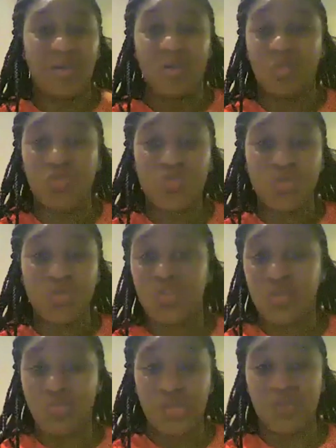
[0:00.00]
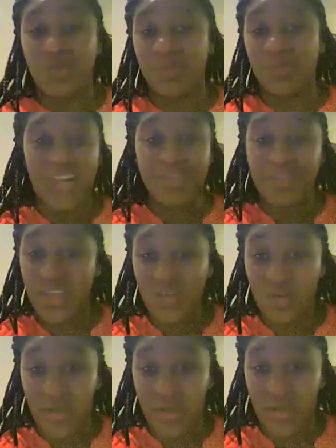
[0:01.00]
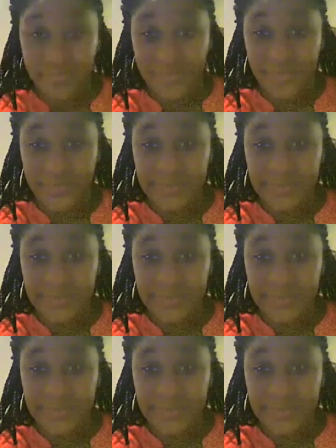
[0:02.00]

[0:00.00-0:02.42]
much money when we already don't have. So